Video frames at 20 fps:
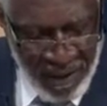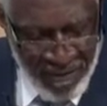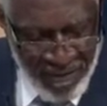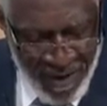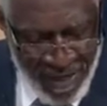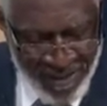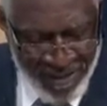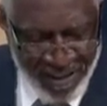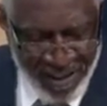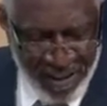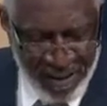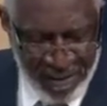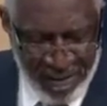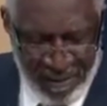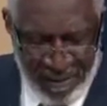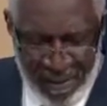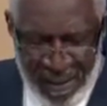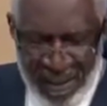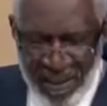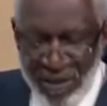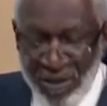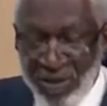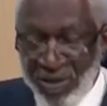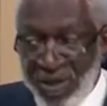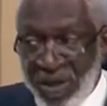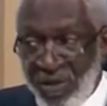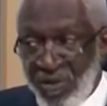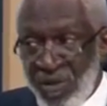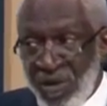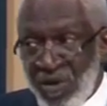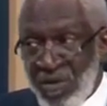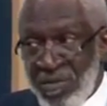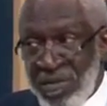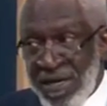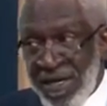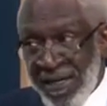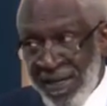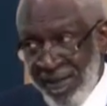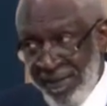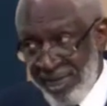investing and using real
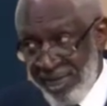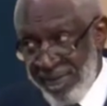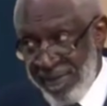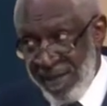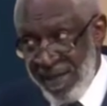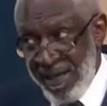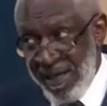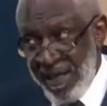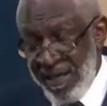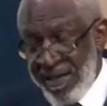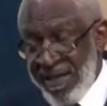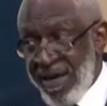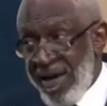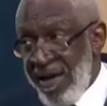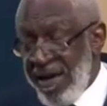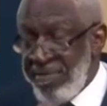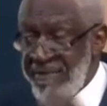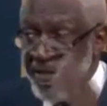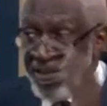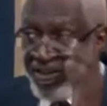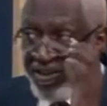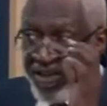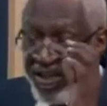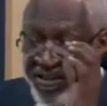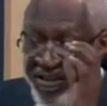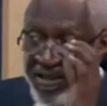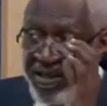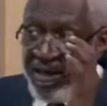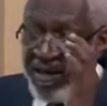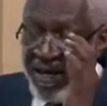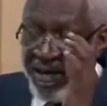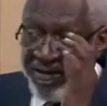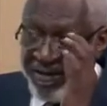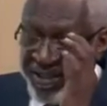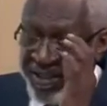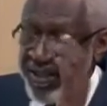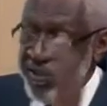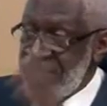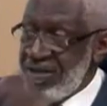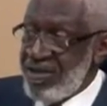money. Now, I mentioned at the
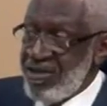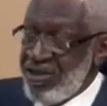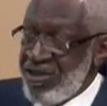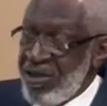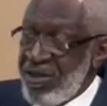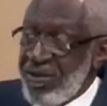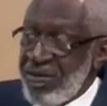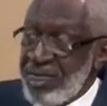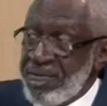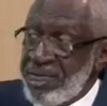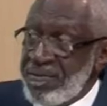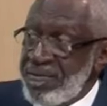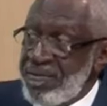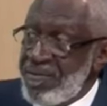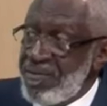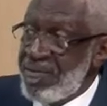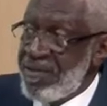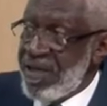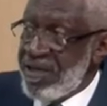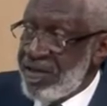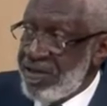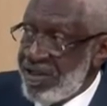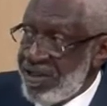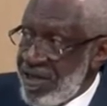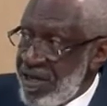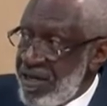outset of this show that